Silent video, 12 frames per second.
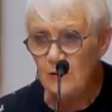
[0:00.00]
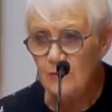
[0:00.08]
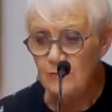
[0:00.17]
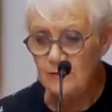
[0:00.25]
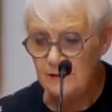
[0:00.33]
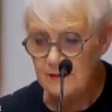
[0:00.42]

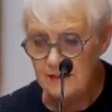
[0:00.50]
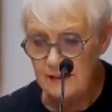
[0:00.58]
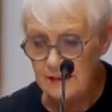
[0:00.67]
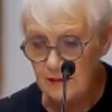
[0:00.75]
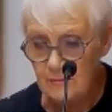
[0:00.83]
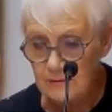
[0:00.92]
known as
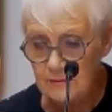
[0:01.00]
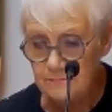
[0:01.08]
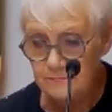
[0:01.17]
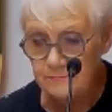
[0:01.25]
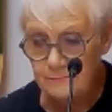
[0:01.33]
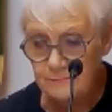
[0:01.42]
equal.
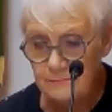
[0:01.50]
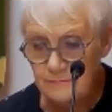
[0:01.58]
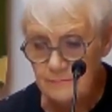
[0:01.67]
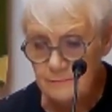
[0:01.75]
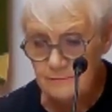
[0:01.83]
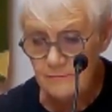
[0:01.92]

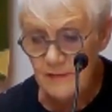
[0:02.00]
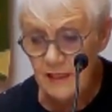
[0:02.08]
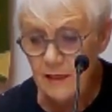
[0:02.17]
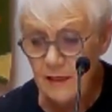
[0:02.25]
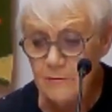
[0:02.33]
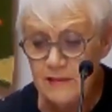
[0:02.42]

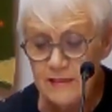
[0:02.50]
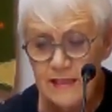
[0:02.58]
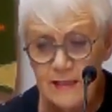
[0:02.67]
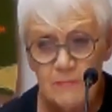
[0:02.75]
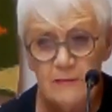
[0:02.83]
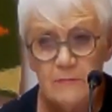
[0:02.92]
I was
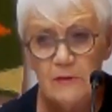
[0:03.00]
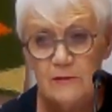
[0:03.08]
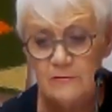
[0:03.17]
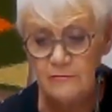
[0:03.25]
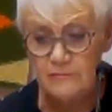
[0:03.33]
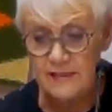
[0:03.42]
deeply
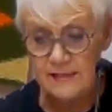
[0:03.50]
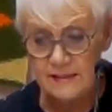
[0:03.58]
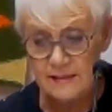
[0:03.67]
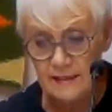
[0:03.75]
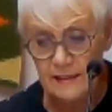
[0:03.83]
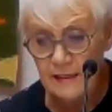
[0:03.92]
moved
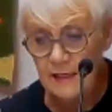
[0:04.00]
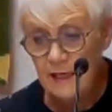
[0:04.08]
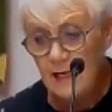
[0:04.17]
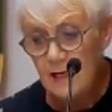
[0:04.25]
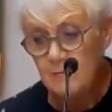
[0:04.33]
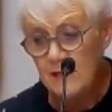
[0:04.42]
recently
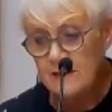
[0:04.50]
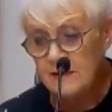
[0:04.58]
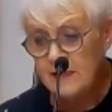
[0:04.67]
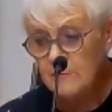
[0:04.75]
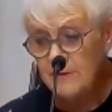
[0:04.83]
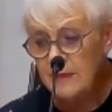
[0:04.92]
by
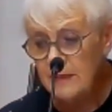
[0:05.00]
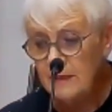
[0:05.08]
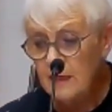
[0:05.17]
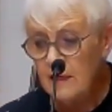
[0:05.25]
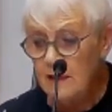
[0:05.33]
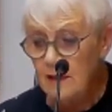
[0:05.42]
something
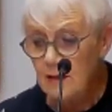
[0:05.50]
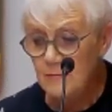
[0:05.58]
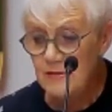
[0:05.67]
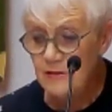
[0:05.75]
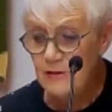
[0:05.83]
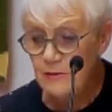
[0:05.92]

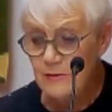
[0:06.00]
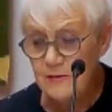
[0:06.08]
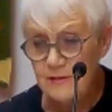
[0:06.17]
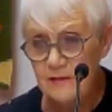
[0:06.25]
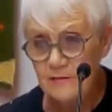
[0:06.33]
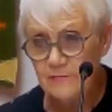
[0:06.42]
Humza
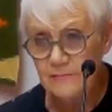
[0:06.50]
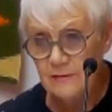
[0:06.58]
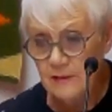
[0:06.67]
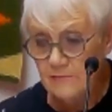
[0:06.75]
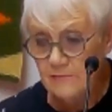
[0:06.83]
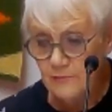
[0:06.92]
Yousaf,
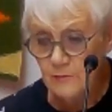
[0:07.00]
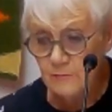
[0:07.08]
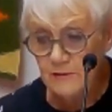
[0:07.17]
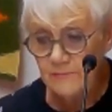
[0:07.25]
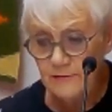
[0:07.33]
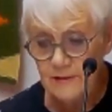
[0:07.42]

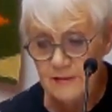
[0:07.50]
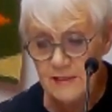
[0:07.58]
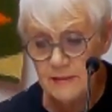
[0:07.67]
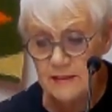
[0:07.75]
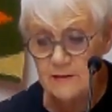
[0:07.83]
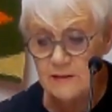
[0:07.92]
former
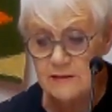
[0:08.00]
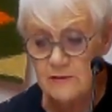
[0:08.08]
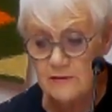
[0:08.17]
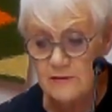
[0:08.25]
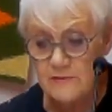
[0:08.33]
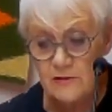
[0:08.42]
First
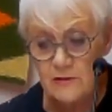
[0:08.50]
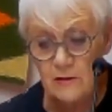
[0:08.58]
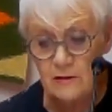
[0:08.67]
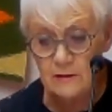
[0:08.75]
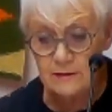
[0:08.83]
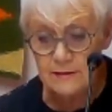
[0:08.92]
Minister of
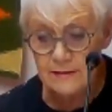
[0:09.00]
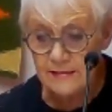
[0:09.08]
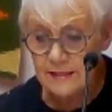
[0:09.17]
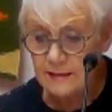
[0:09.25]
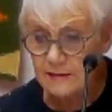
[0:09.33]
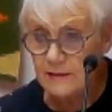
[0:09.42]
Scotland,
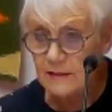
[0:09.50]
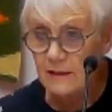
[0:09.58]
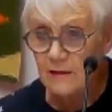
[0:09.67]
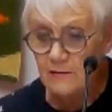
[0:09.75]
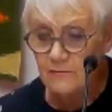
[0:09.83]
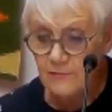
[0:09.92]
said
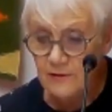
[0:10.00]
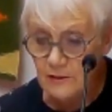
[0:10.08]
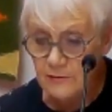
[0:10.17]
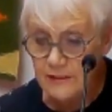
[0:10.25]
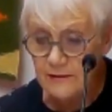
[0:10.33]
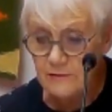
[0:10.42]

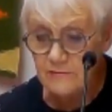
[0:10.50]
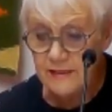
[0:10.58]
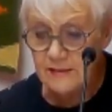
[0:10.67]
following the